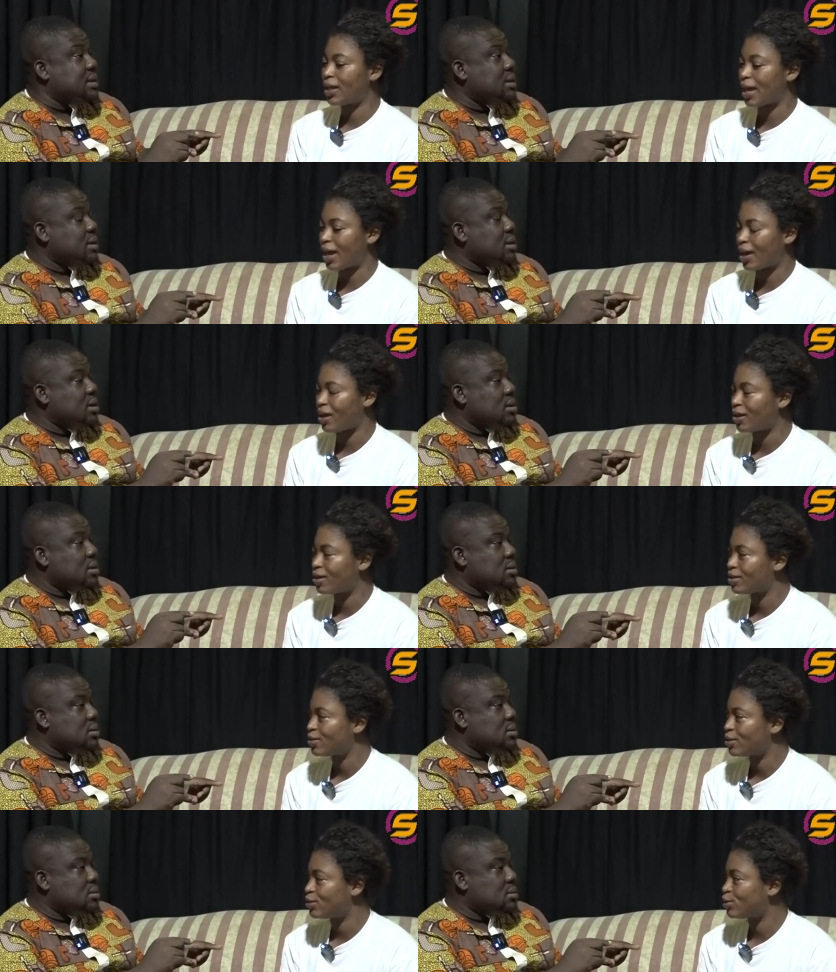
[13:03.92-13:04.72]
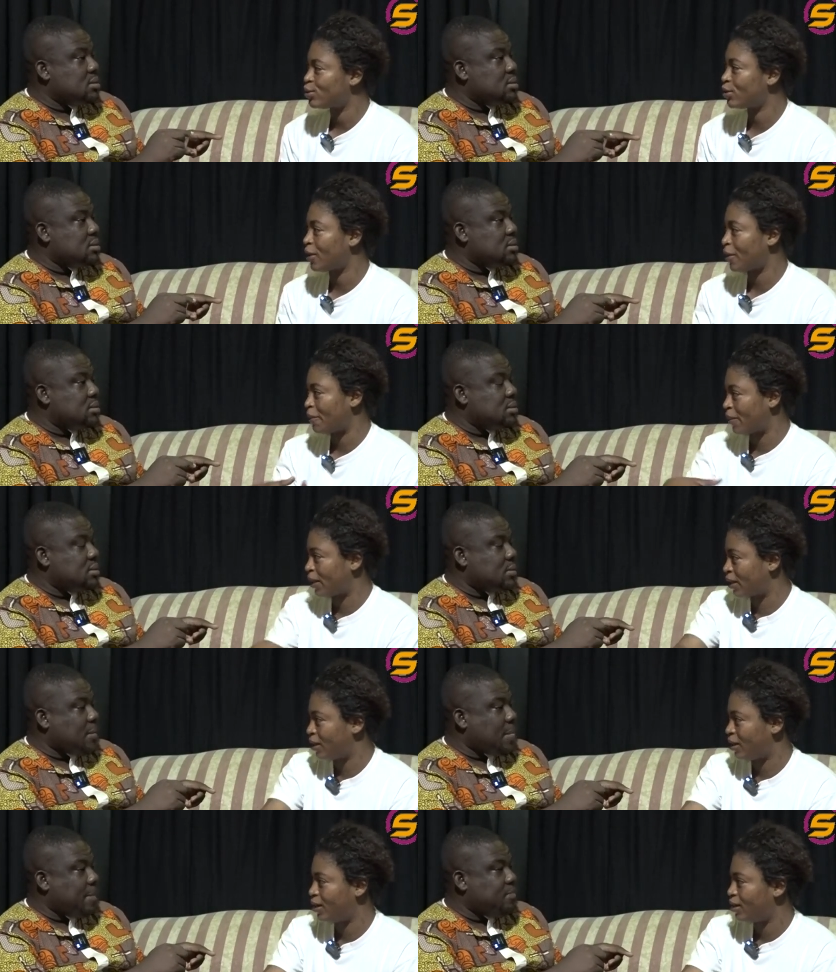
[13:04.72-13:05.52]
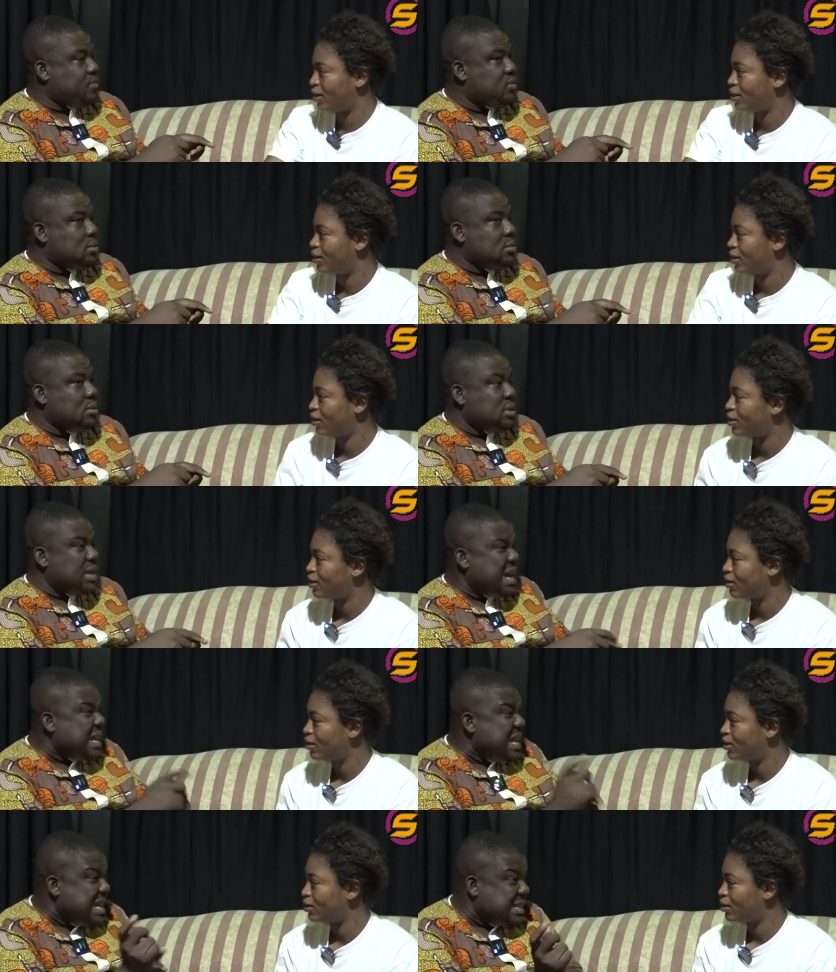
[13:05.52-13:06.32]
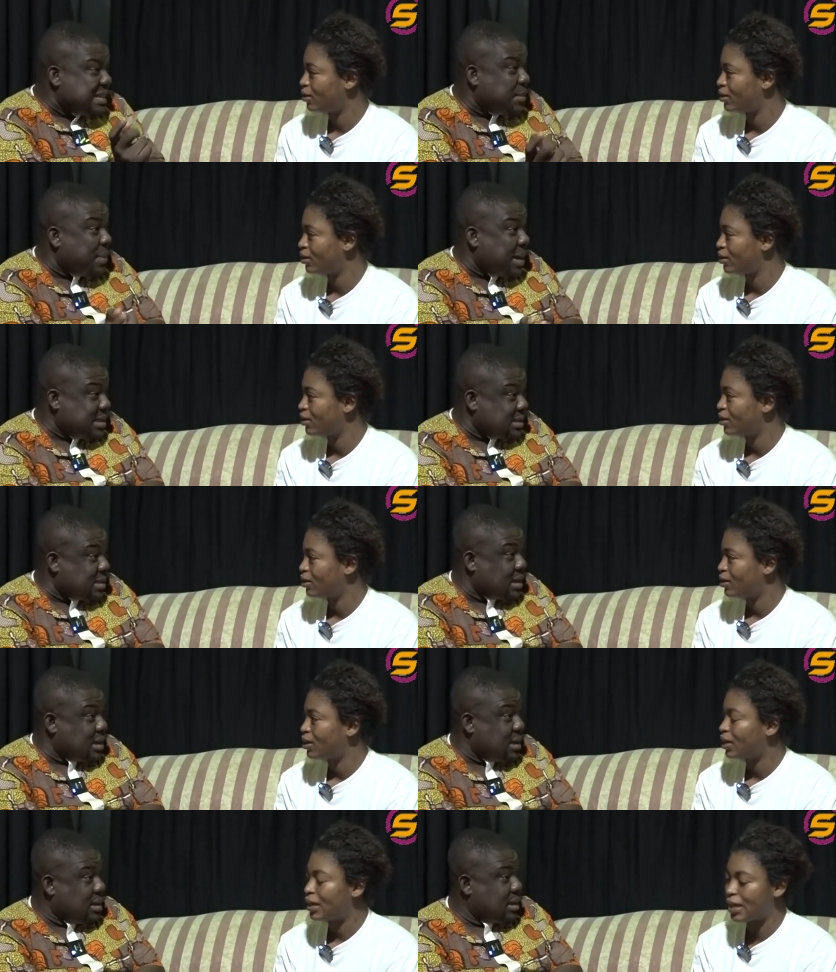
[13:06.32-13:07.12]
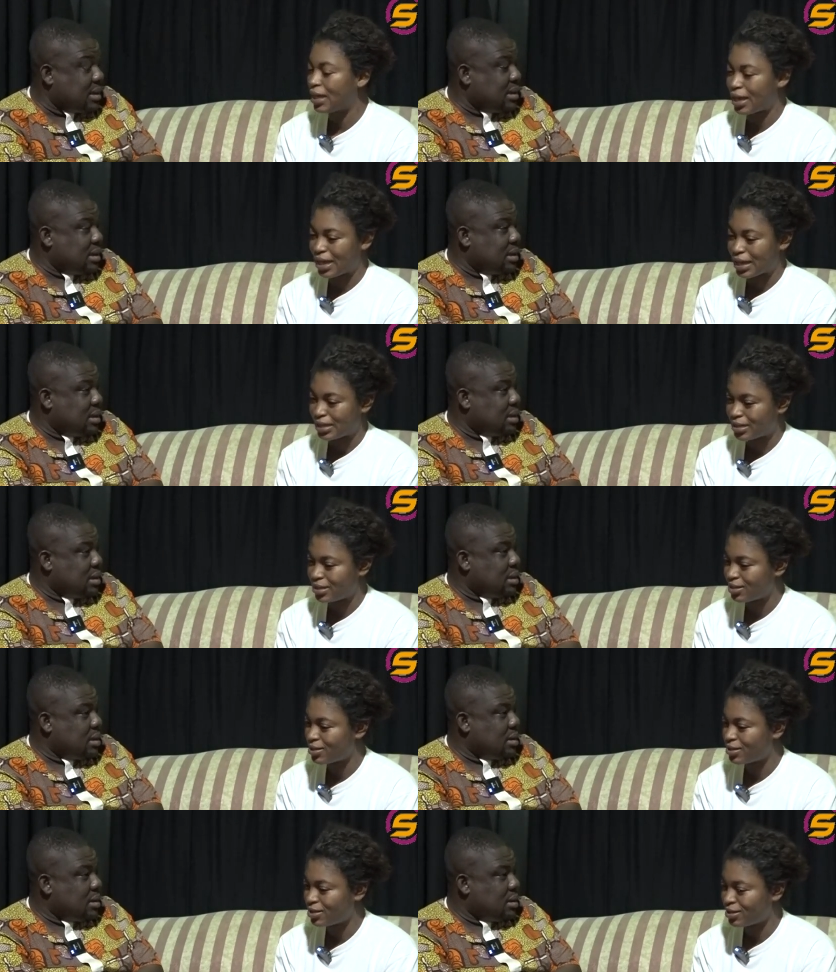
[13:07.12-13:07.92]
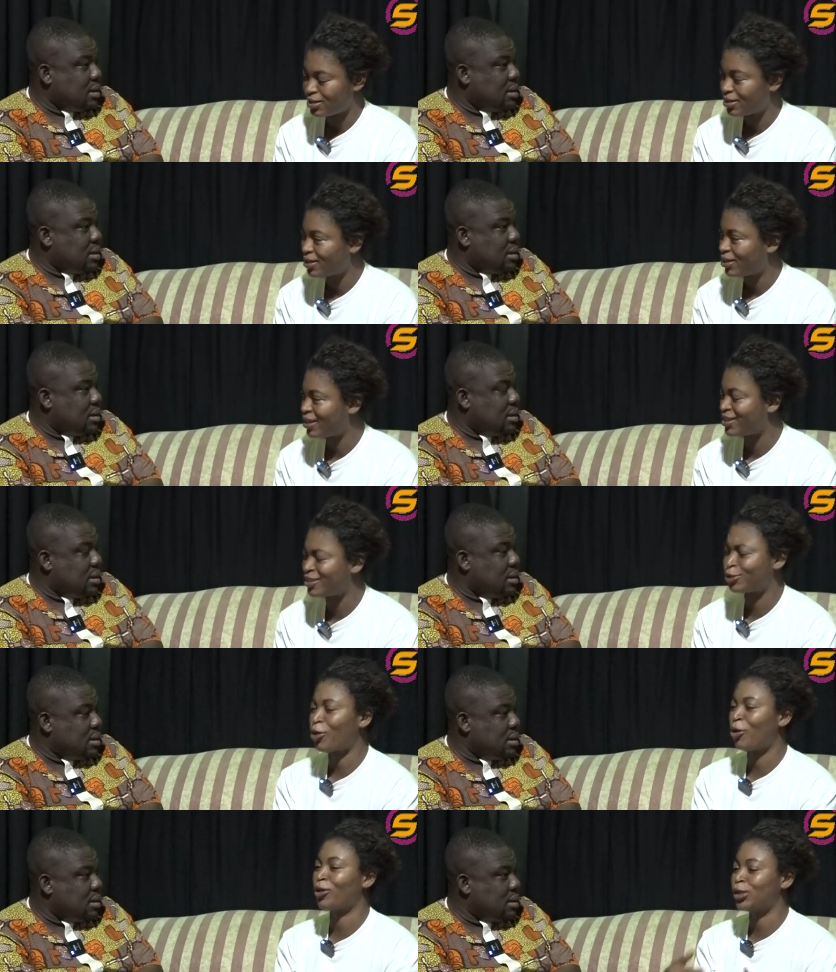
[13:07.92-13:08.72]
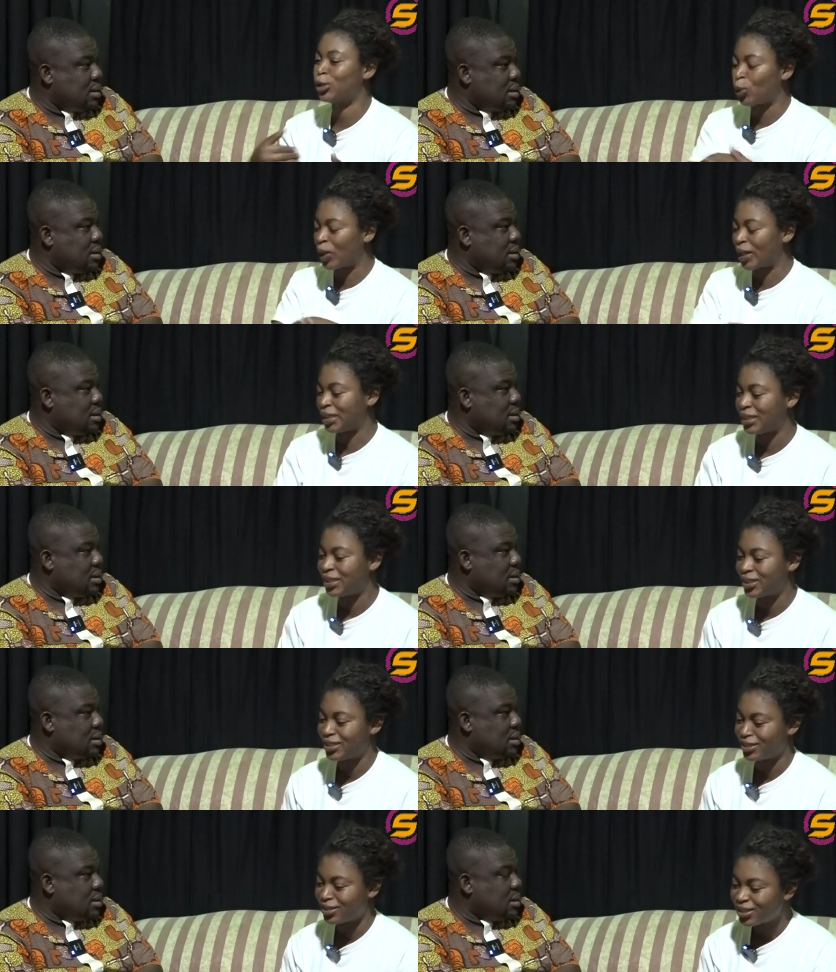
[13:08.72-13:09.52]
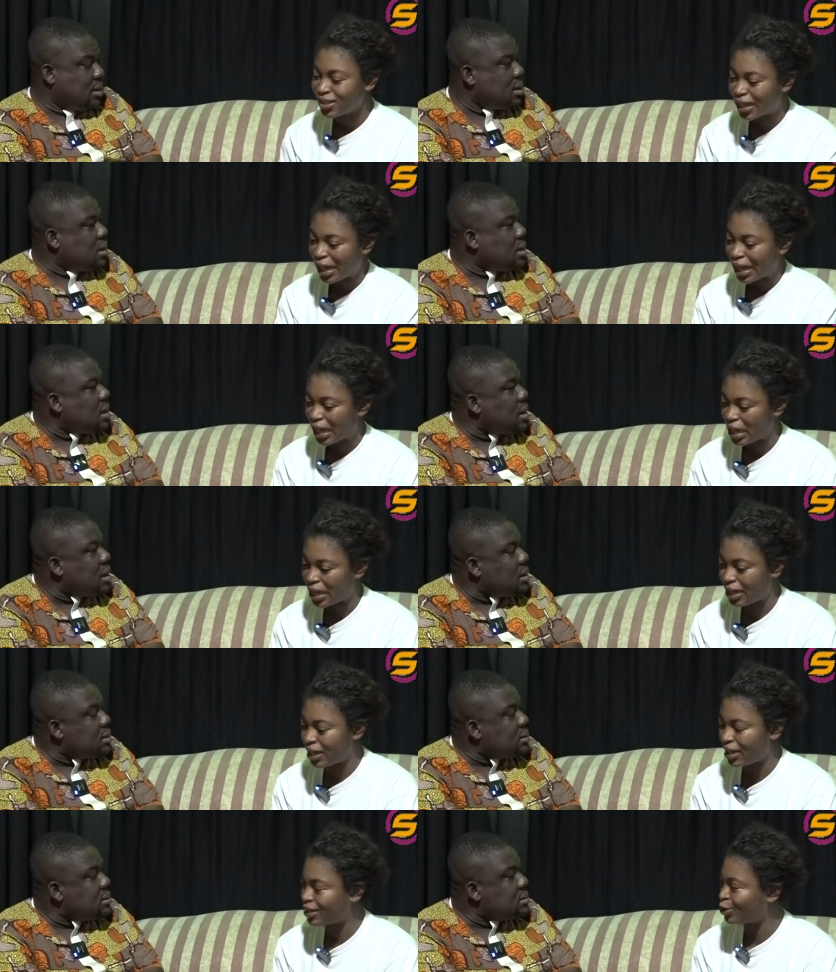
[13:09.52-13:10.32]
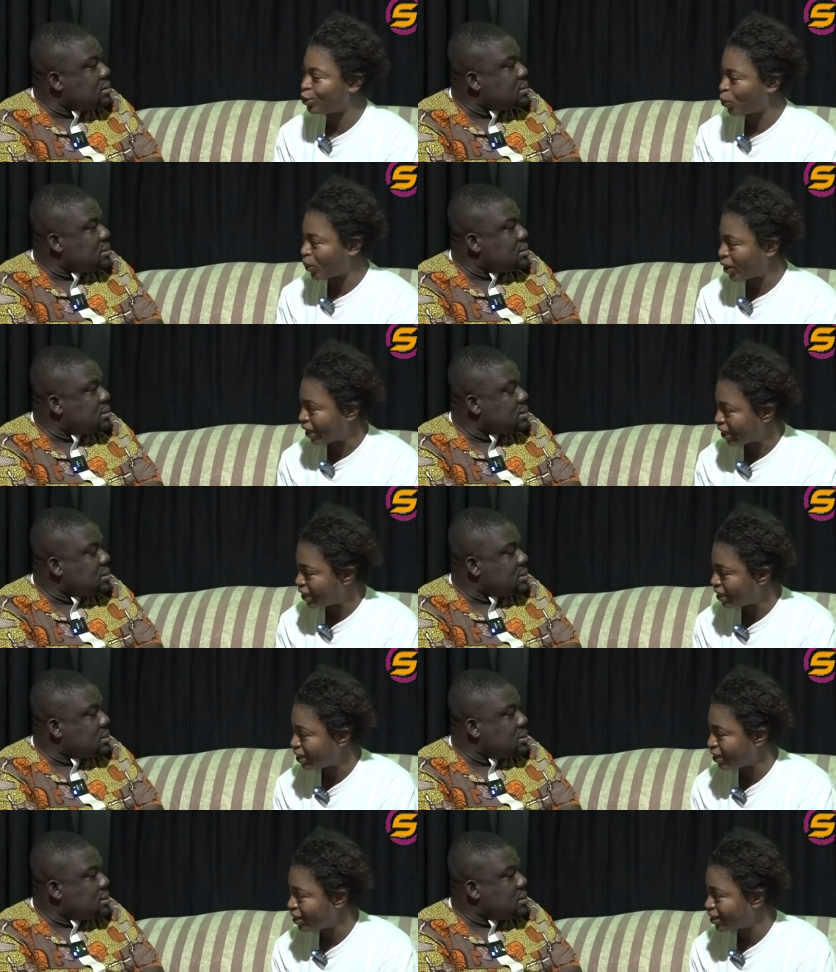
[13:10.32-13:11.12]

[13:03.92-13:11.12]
Speaker 1: Yeah, to get money.
Speaker 2: And he's a pastor?
Speaker 1: Yes. It's called Dwayne.
Speaker 2: Huh?
Speaker 1: Dwayne.